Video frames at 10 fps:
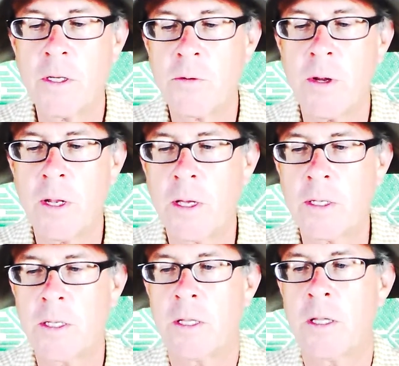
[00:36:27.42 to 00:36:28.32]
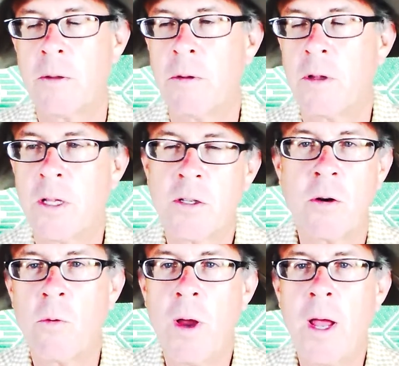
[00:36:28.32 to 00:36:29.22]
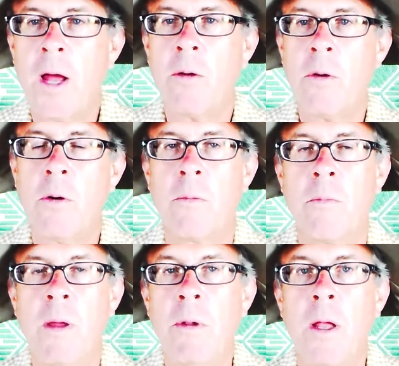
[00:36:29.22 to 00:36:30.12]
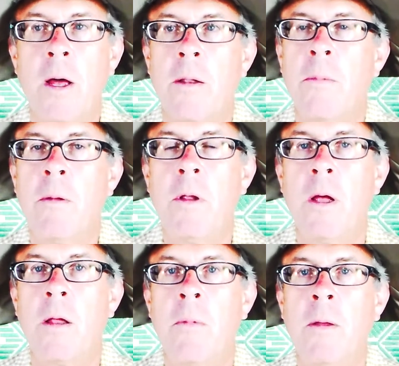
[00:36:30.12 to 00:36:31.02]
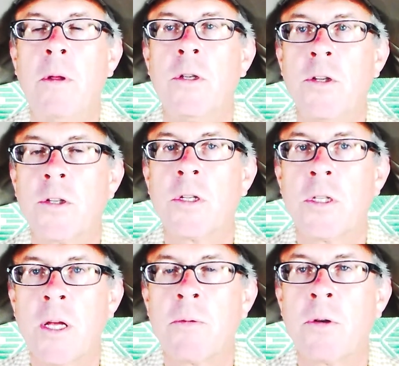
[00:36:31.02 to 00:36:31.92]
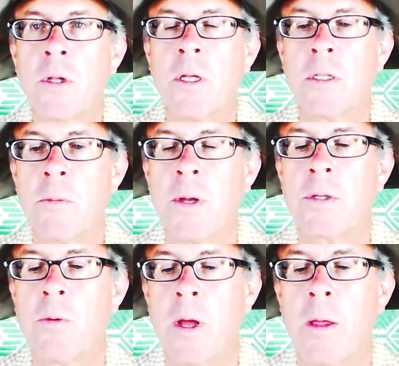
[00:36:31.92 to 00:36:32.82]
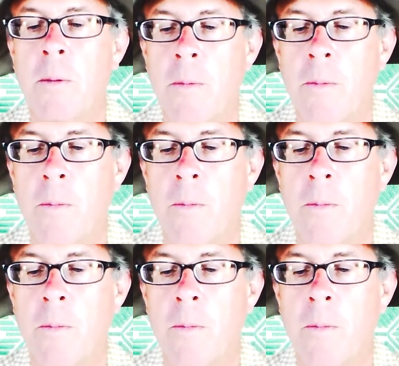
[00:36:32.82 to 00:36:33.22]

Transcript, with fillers: frustrated because is there a way? I don't know. Maybe not. Maybe not. Maybe it's just conceptually is the best way.